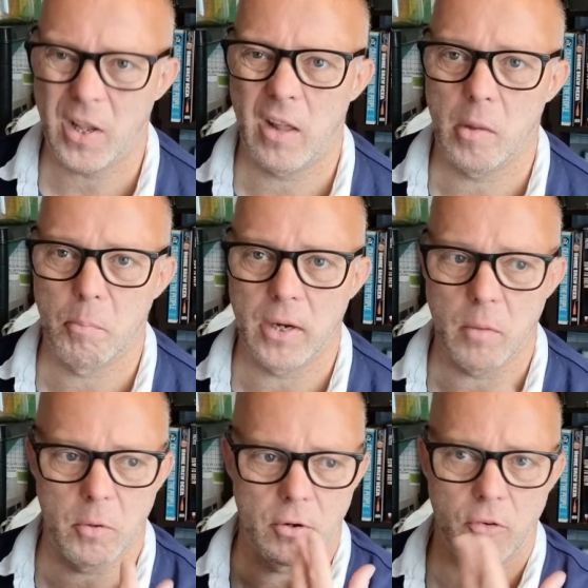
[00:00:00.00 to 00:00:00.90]
And the
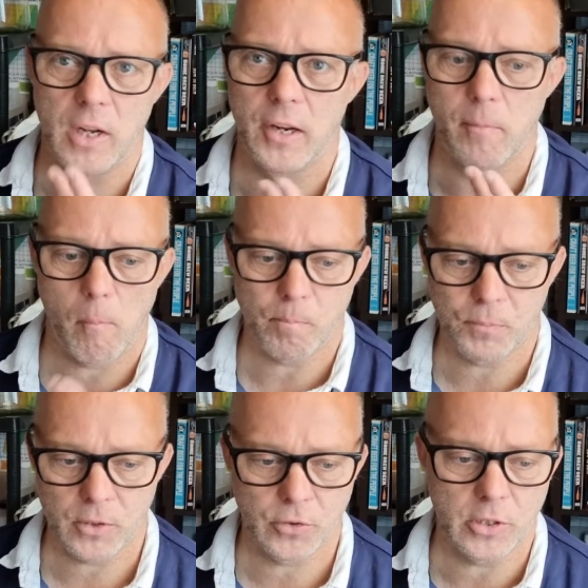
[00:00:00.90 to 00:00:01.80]
peanut butter really
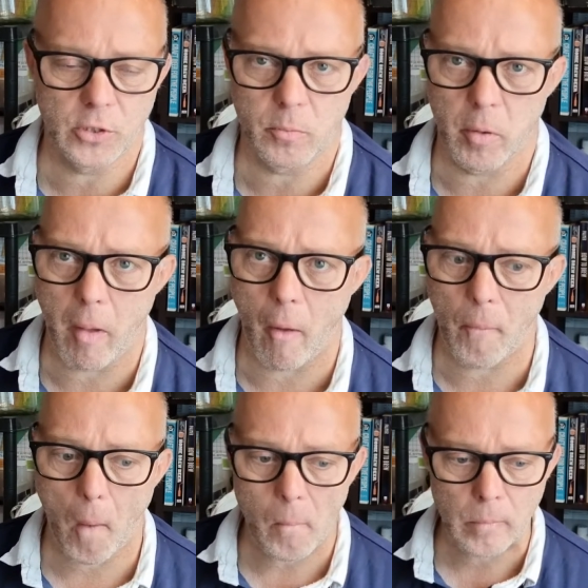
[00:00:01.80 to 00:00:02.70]
sticks up your mouth.